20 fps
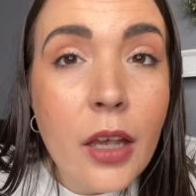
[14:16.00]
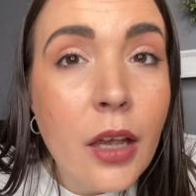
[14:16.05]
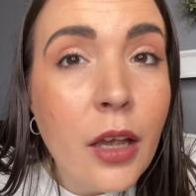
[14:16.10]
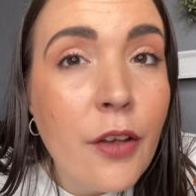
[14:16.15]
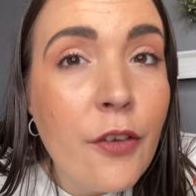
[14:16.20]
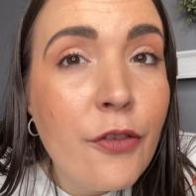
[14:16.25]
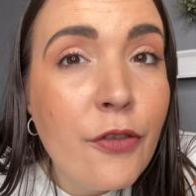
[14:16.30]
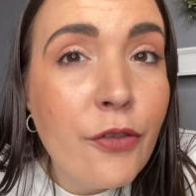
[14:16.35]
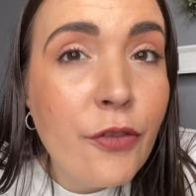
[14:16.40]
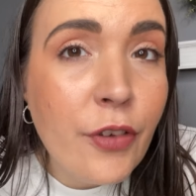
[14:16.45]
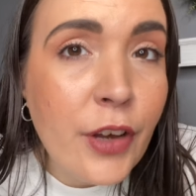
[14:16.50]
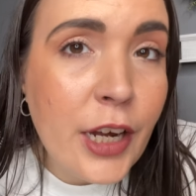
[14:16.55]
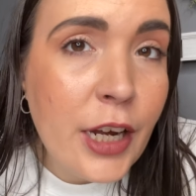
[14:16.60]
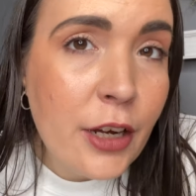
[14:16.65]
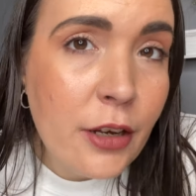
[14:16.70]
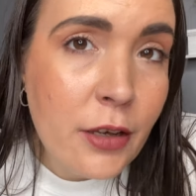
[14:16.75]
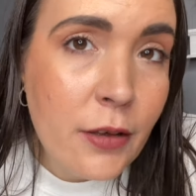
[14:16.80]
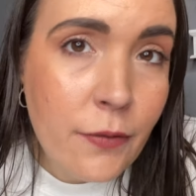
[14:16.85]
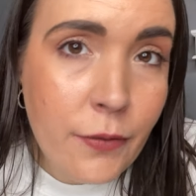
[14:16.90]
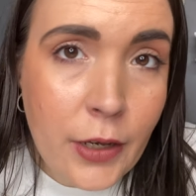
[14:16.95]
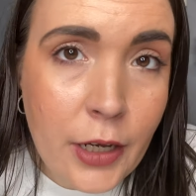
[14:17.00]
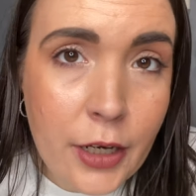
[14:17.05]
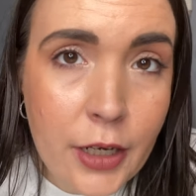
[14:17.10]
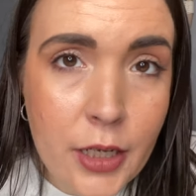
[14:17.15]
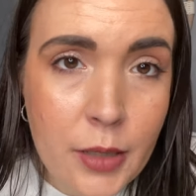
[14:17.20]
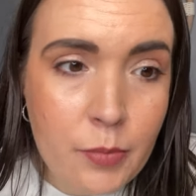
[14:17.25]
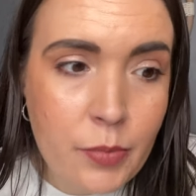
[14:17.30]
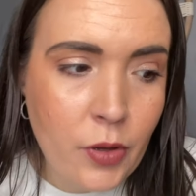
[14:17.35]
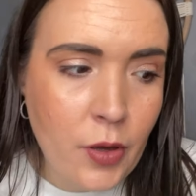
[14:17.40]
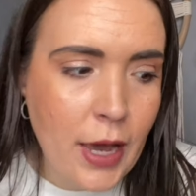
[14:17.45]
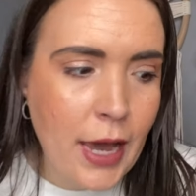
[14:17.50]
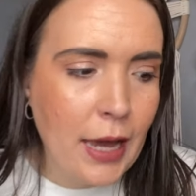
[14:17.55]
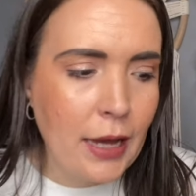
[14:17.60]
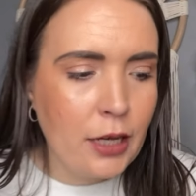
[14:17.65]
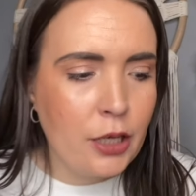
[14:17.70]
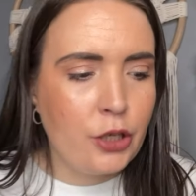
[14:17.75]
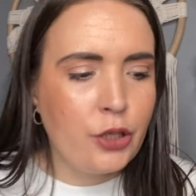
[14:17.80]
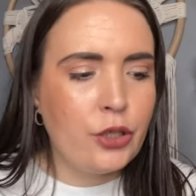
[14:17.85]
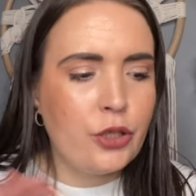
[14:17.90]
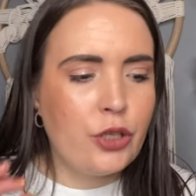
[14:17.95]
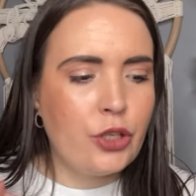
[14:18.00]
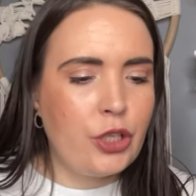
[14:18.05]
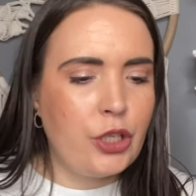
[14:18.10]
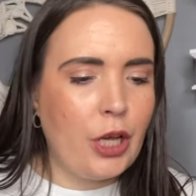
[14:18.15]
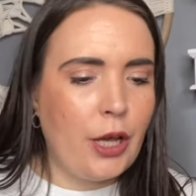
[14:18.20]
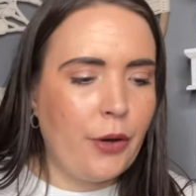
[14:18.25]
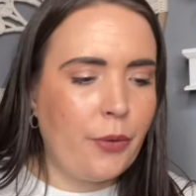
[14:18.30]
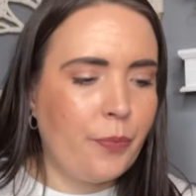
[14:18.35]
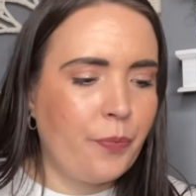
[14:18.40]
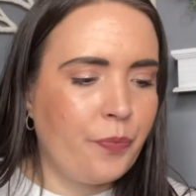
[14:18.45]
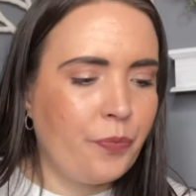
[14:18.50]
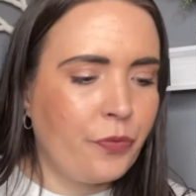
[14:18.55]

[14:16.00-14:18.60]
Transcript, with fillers: very, very black. So